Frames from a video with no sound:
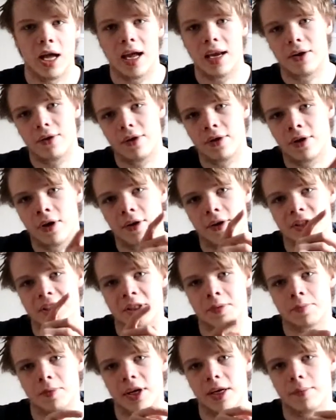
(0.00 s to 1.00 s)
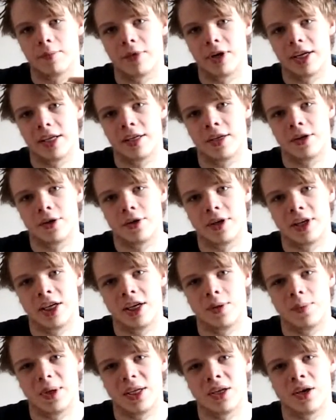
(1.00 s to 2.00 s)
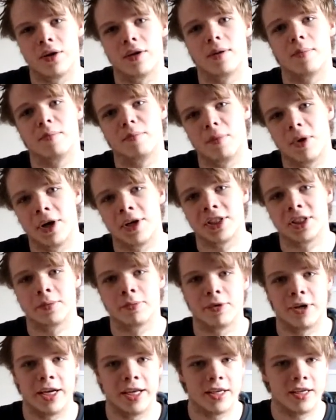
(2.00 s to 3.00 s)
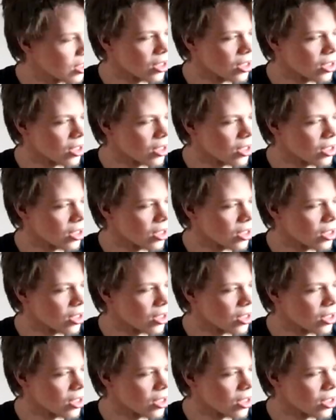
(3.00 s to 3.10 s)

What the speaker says: I know you call it spring break here. Here we call it March break.